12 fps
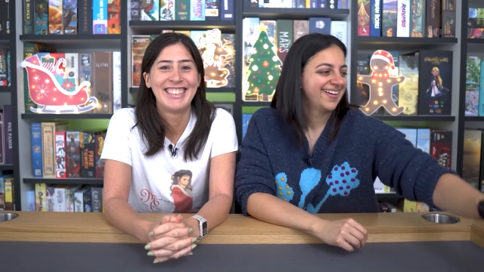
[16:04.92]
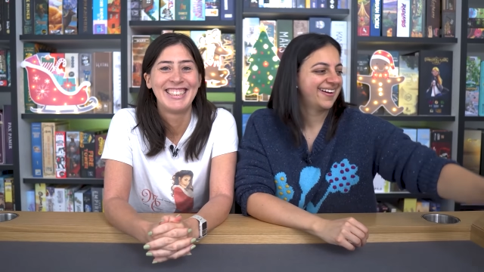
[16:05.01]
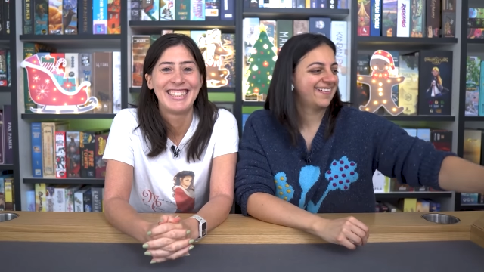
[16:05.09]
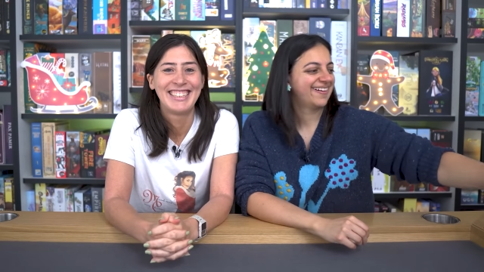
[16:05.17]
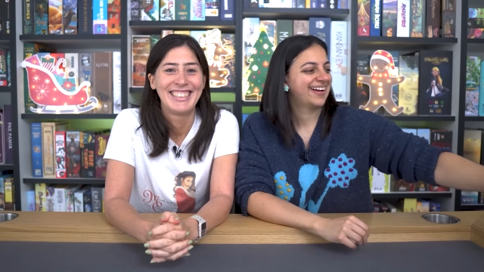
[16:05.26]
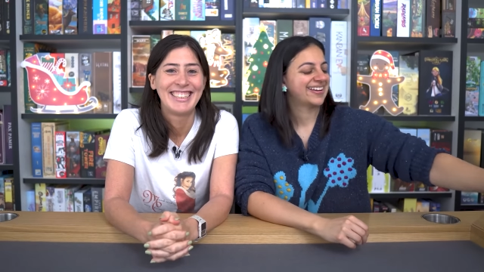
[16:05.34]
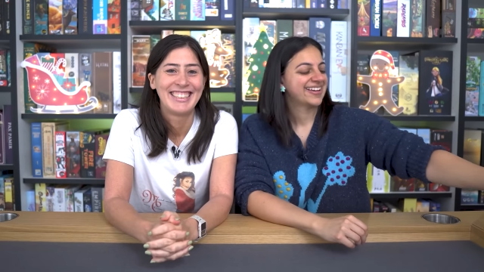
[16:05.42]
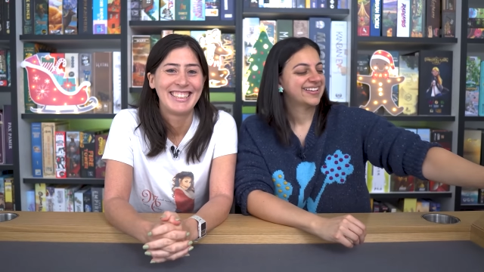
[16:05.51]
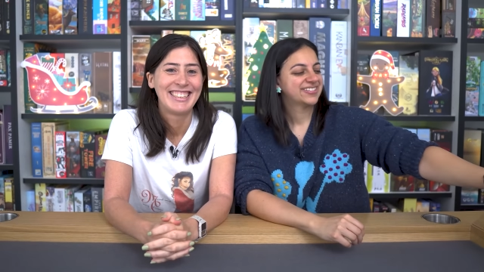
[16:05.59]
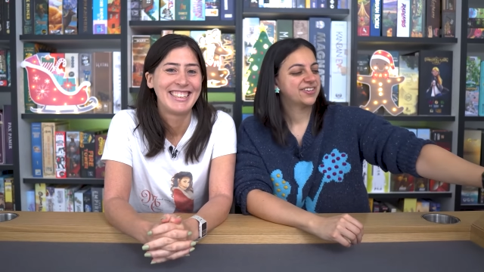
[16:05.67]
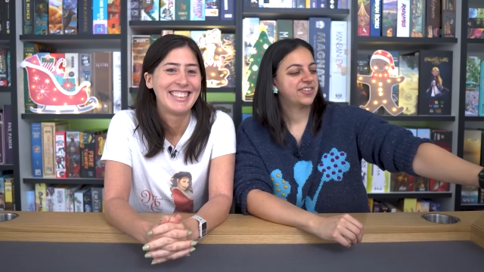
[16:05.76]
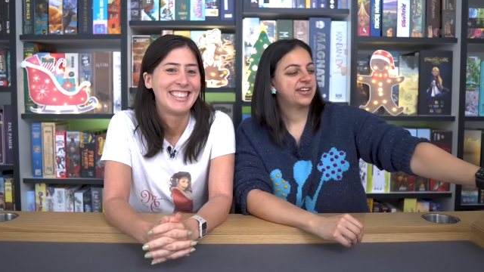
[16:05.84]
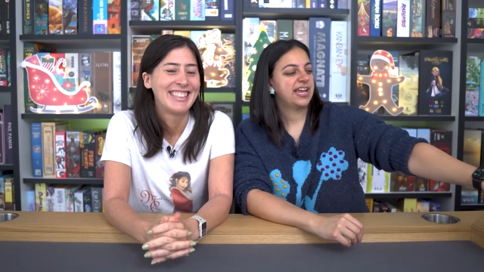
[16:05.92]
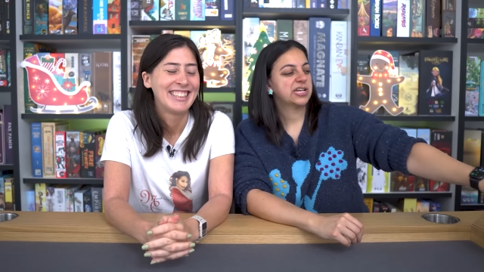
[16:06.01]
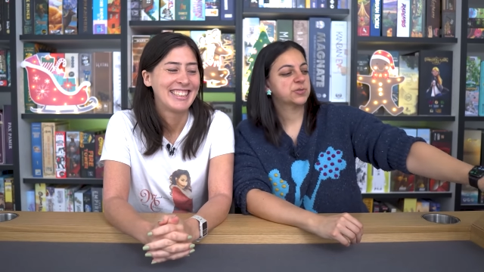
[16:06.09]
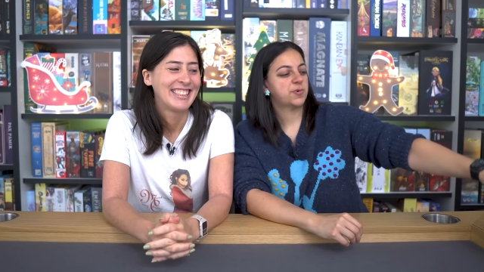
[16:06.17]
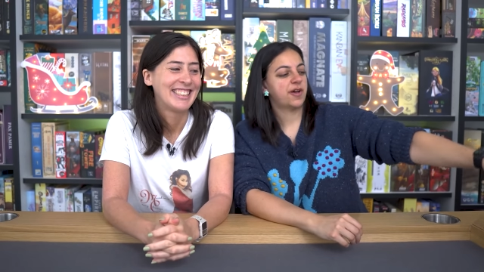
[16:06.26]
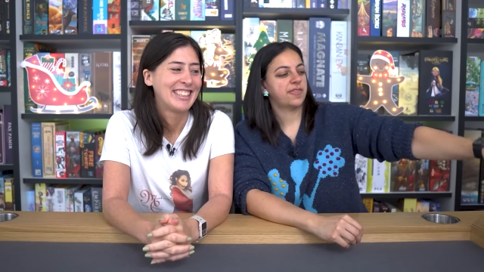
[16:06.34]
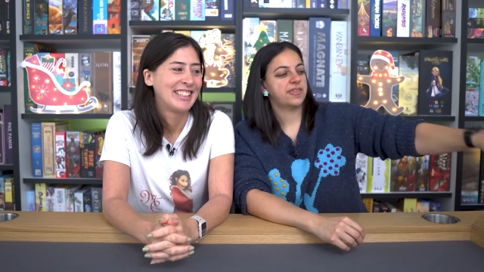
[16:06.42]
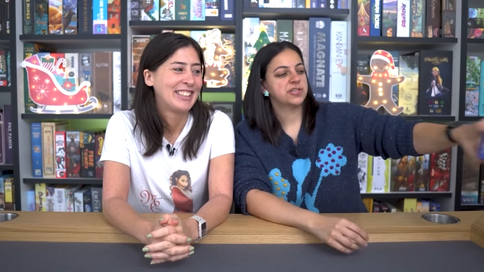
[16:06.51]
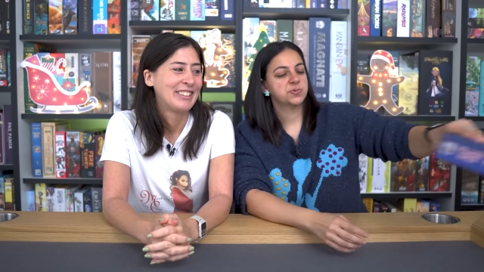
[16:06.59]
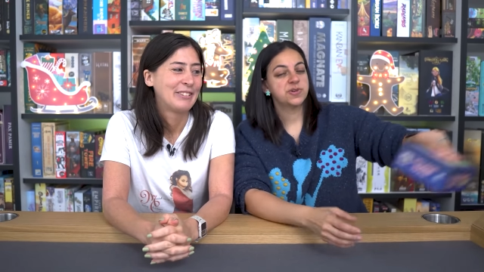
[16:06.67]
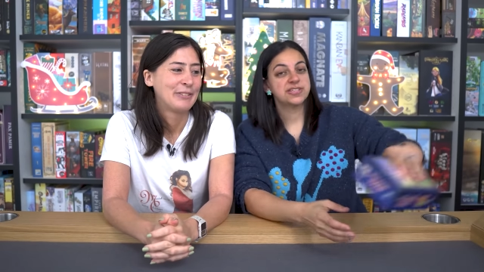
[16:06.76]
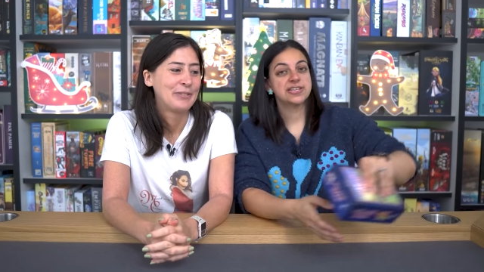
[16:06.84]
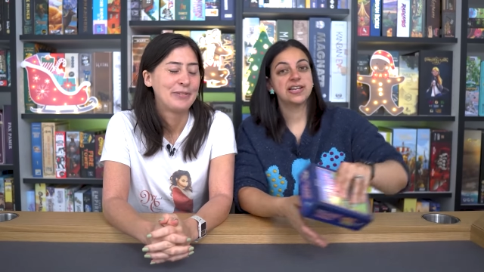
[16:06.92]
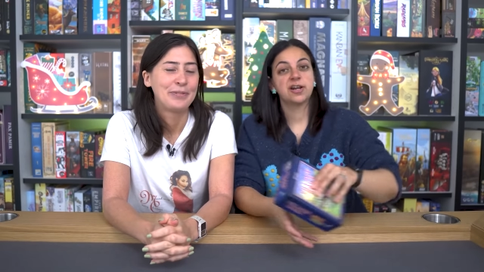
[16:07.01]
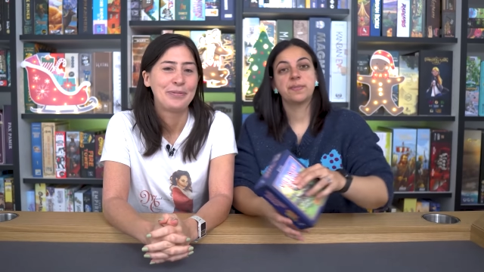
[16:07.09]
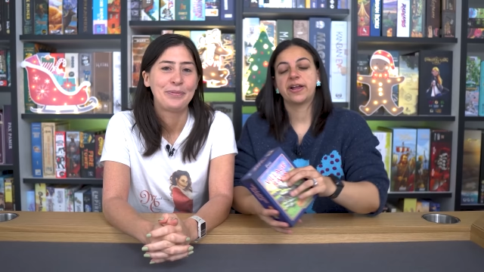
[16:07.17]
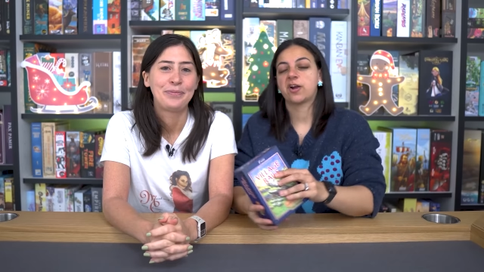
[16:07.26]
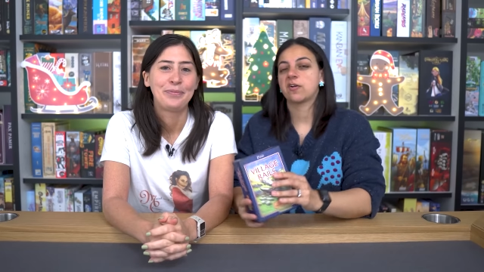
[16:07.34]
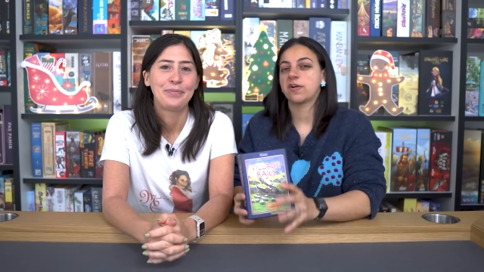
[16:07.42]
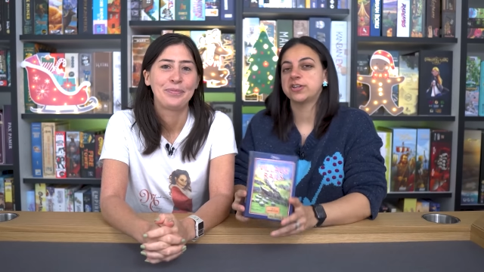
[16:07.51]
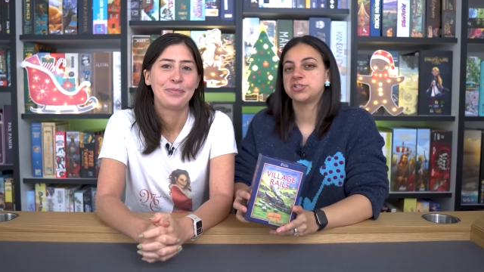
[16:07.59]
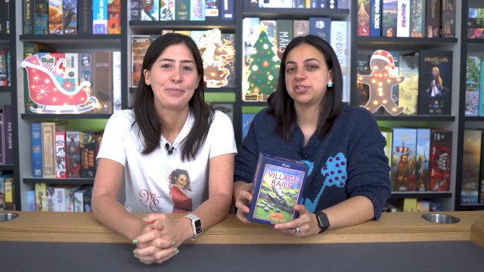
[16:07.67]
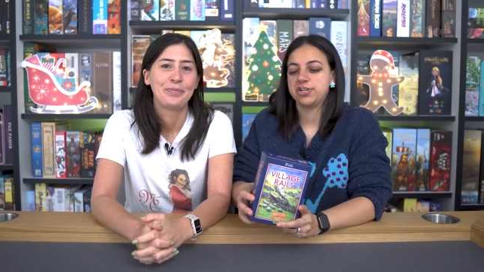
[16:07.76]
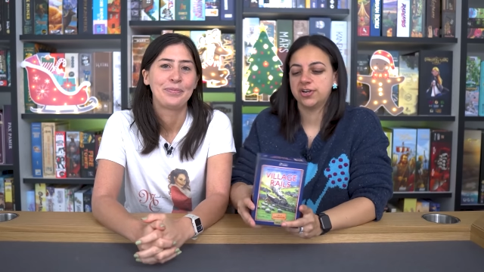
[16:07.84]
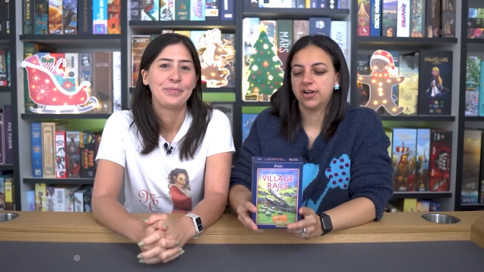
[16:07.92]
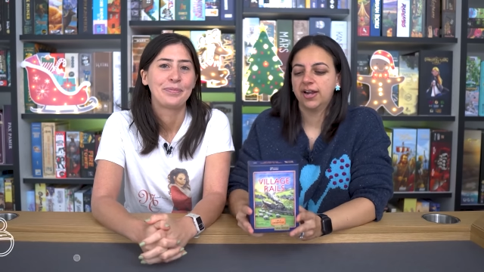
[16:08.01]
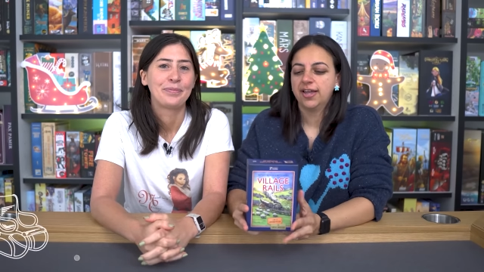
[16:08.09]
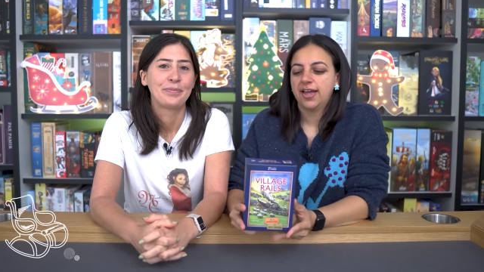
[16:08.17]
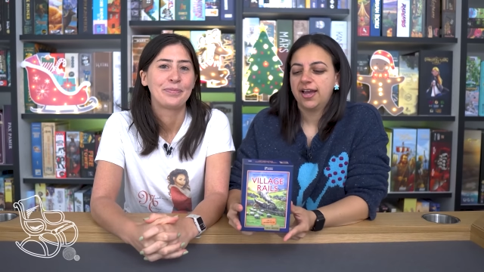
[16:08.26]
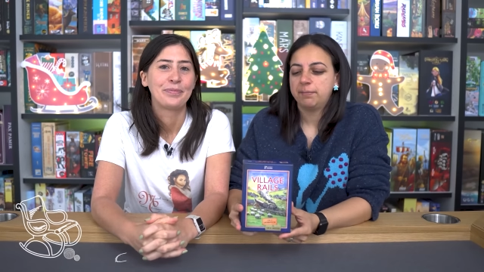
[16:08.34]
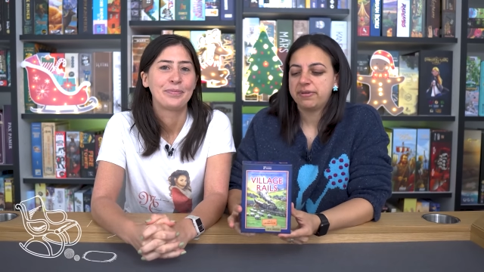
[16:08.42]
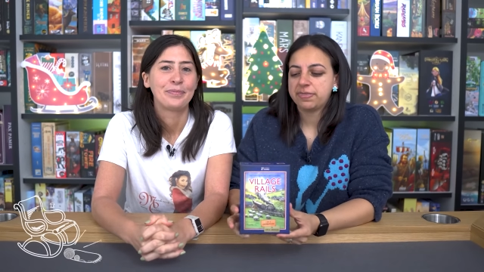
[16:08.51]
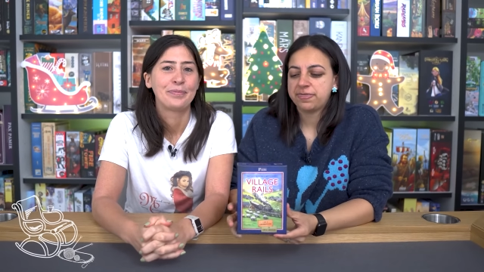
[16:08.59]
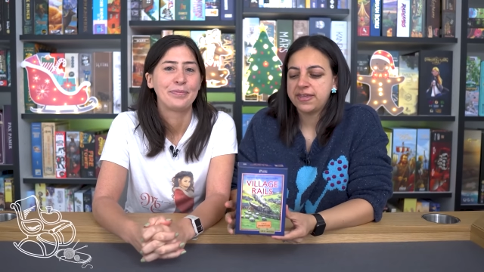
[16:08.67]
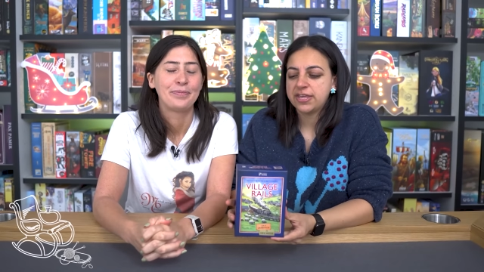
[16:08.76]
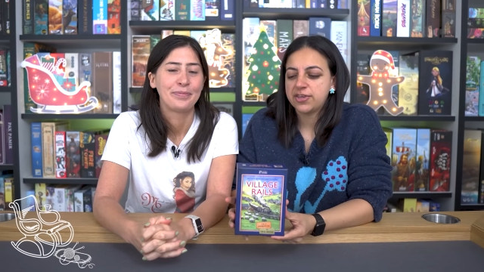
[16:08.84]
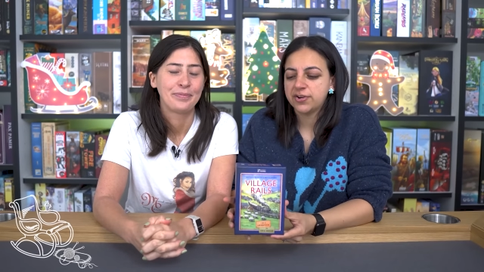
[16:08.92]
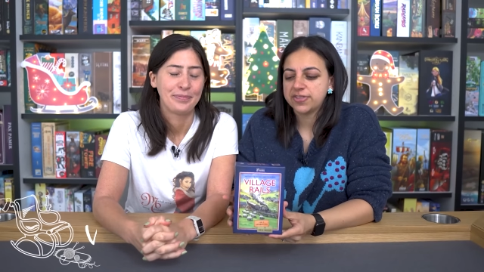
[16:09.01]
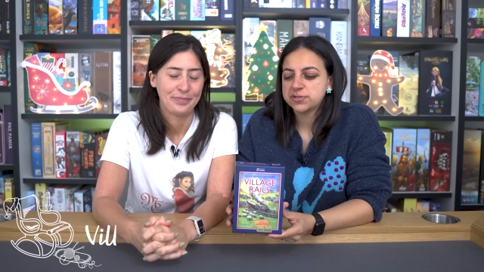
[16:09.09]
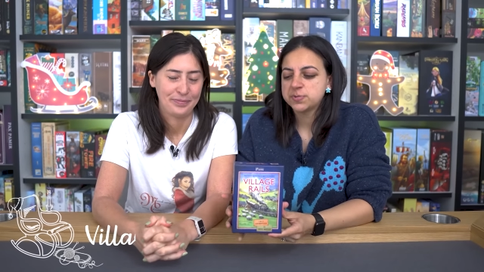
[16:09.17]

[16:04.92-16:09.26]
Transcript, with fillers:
Speaker 1: All right. So the next one, this one is a little bit crunchier, a bit thinkier.